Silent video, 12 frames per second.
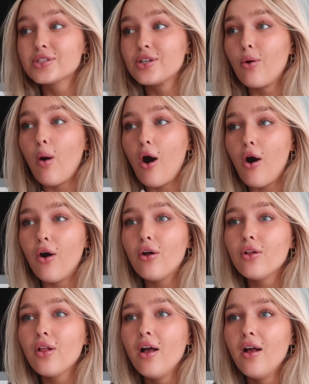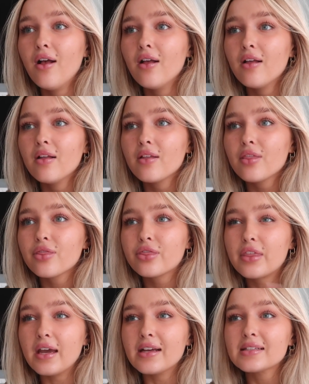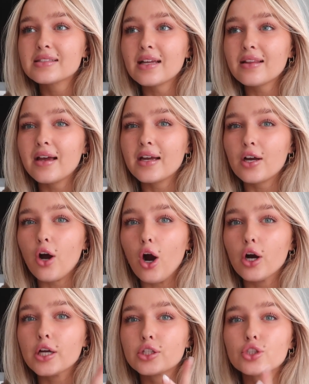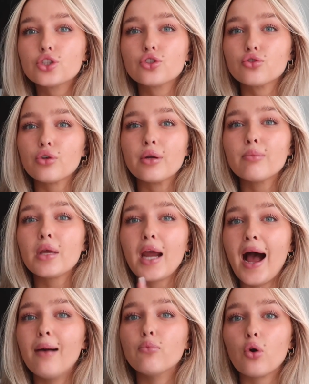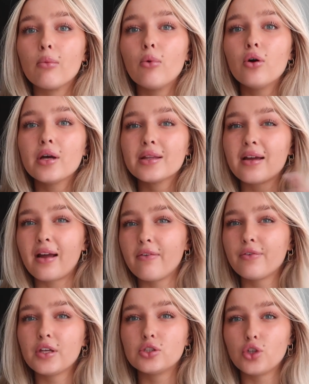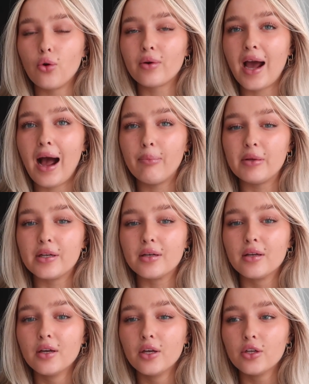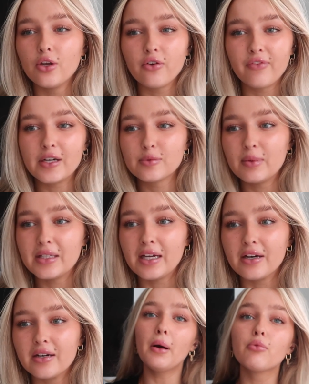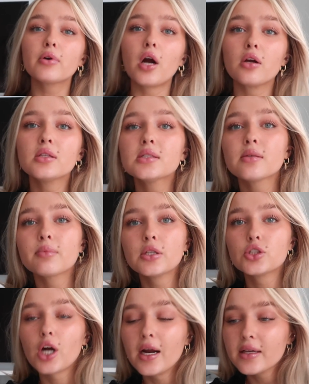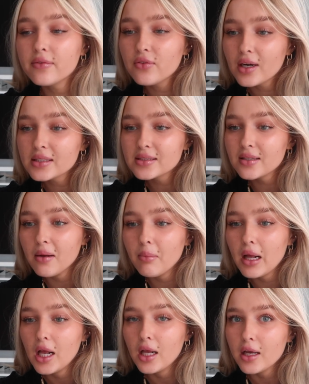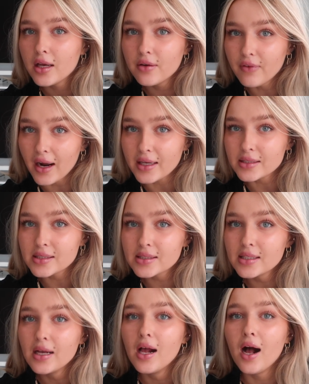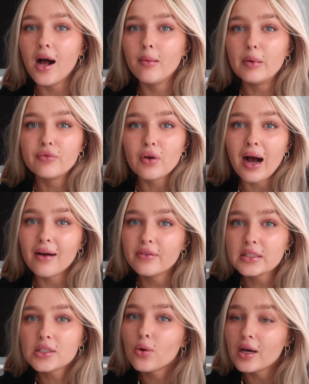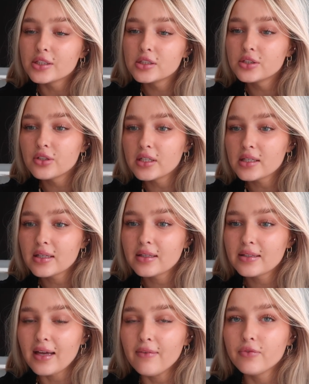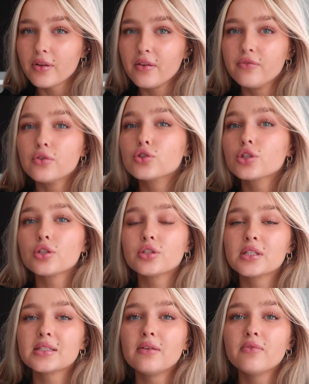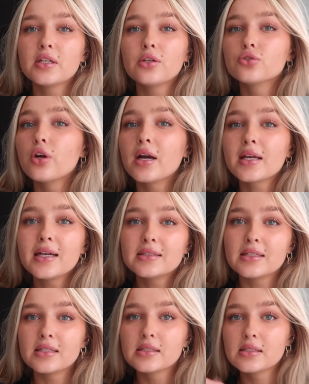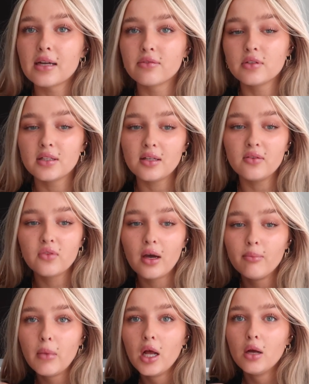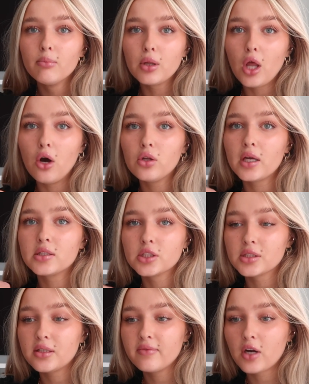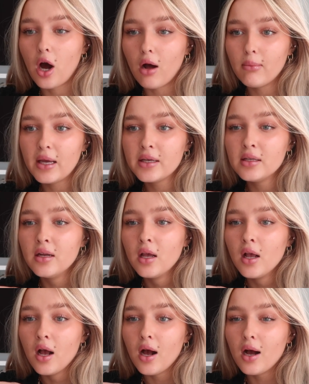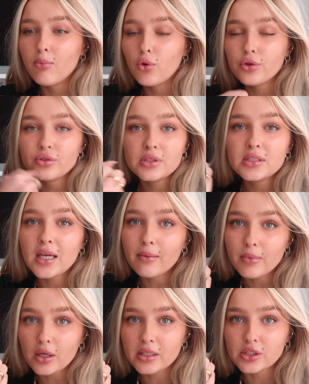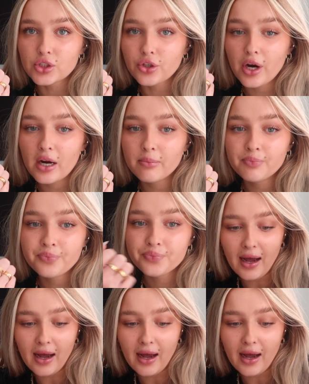So all things that like are extremely abnormal and like I feel like don't happen your freshman year. But regardless, I'm gonna try to give you guys some advice. If you have any questions or anything like that for like future little sit down videos or any ideas, definitely leave them below. Like just leave a comment, or you can DM me on Instagram.